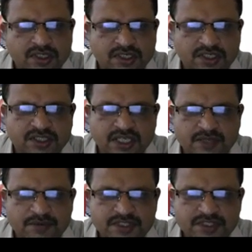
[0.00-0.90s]
In the
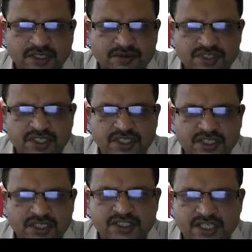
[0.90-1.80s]
Levy's equation,
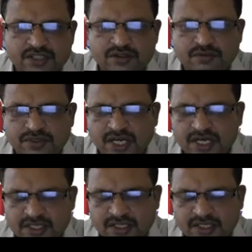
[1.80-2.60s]
it is assumed that